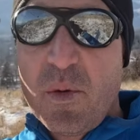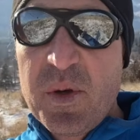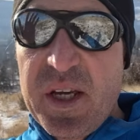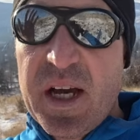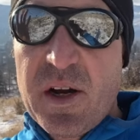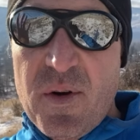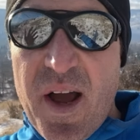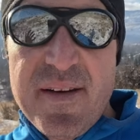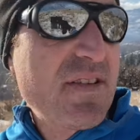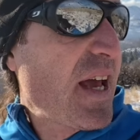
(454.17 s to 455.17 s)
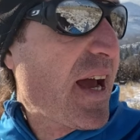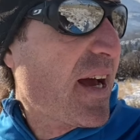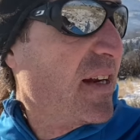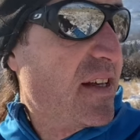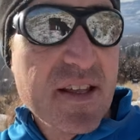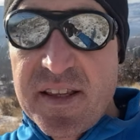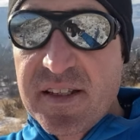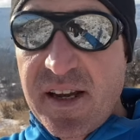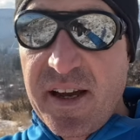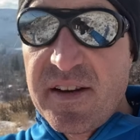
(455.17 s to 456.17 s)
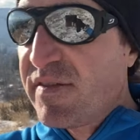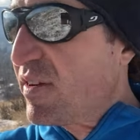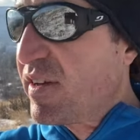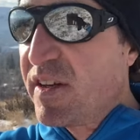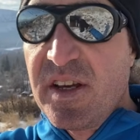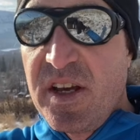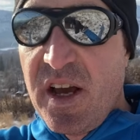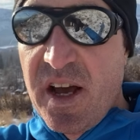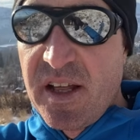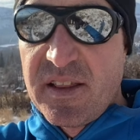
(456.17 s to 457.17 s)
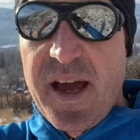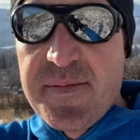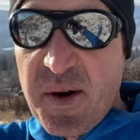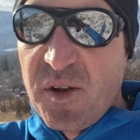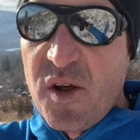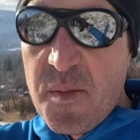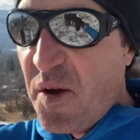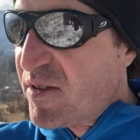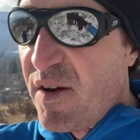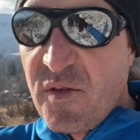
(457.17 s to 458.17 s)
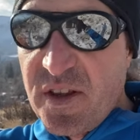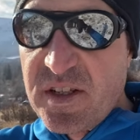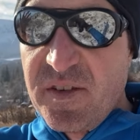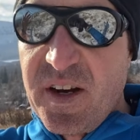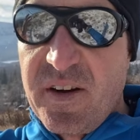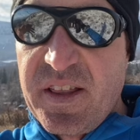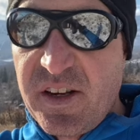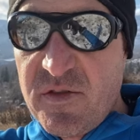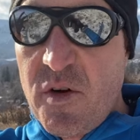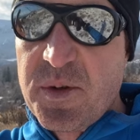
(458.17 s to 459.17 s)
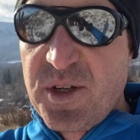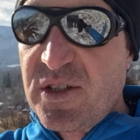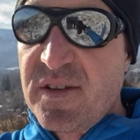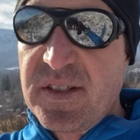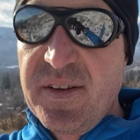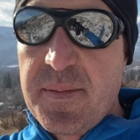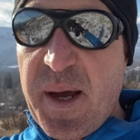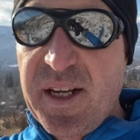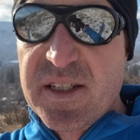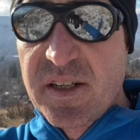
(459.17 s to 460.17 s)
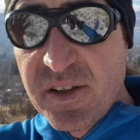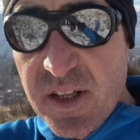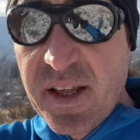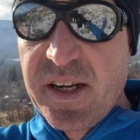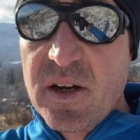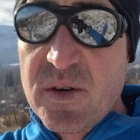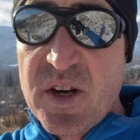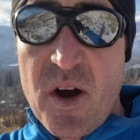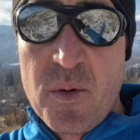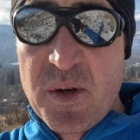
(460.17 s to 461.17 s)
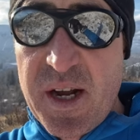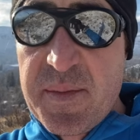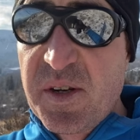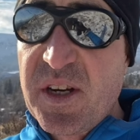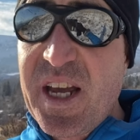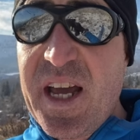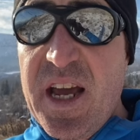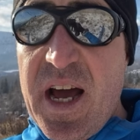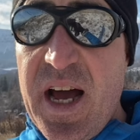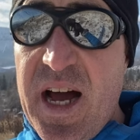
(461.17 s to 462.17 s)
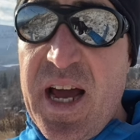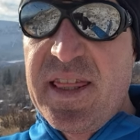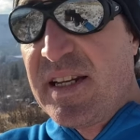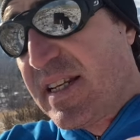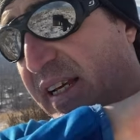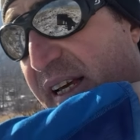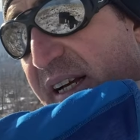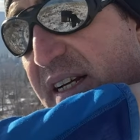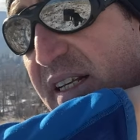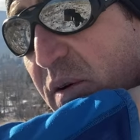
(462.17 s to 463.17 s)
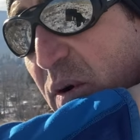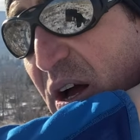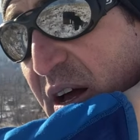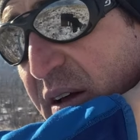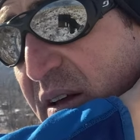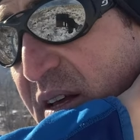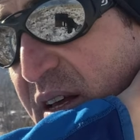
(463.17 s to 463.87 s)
We arrived at this kind of uh, line bundle almost over the sphere, right? The conformal structure of the sphere by considering the light cone in R1, comma 3, uh, and then taking uh,